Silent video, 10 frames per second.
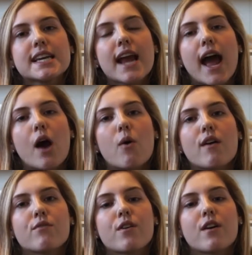
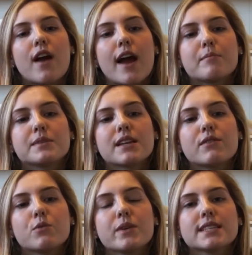however, I'm
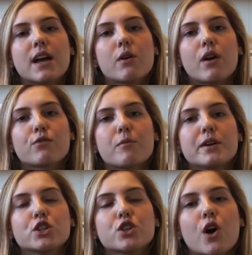7 weeks out now from my
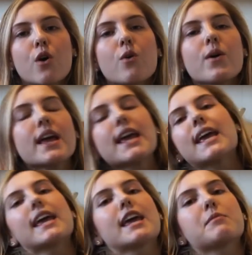show,
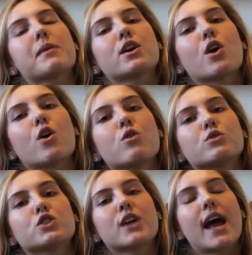and my
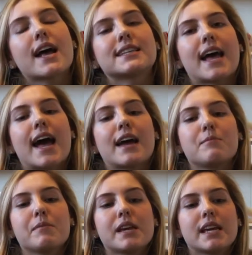coach has had
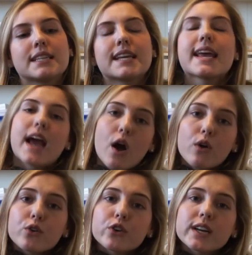me take out
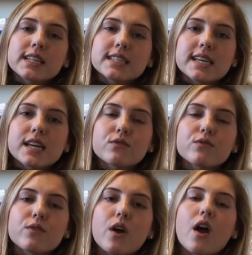creatine
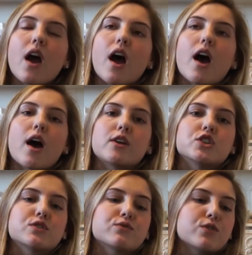
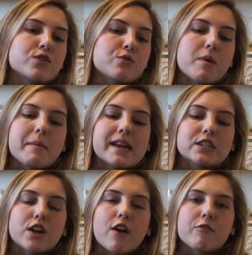just for the
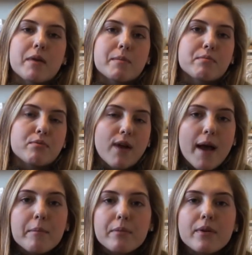remainder of my
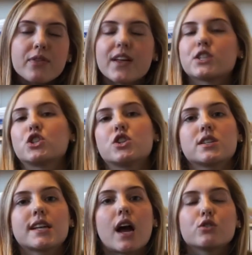prep. That's
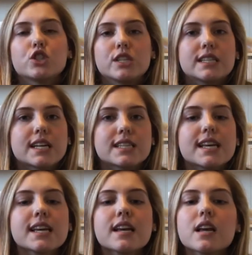just how she does
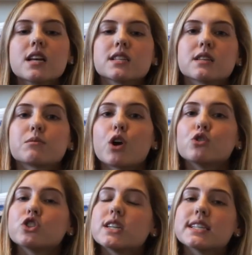it. Some
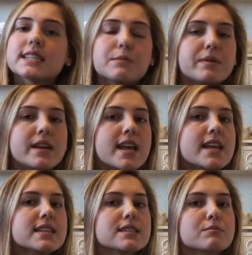coaches keep it
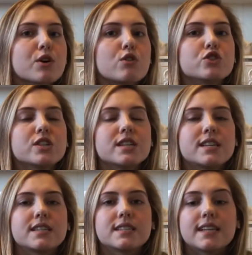in, some
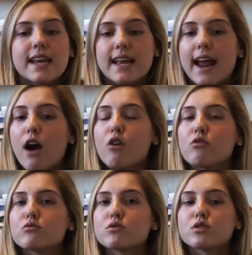coaches take it out,
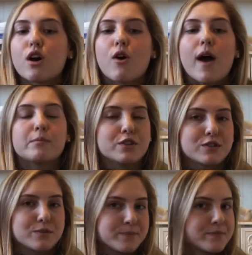so I'm
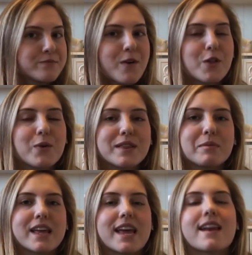just following the
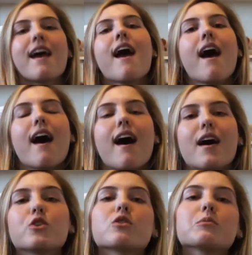plan.
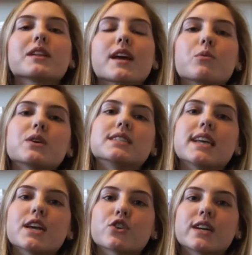Normally I would
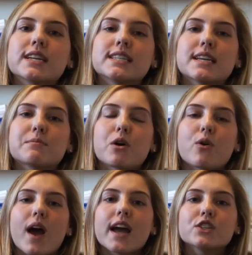take creatine
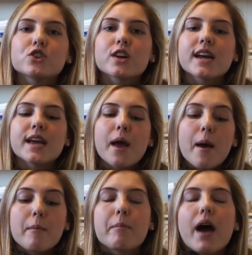monohydrate
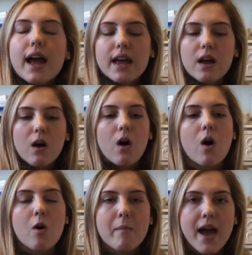by
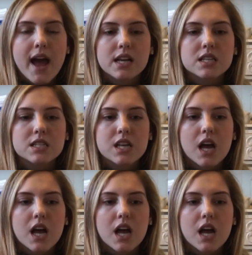Allmax,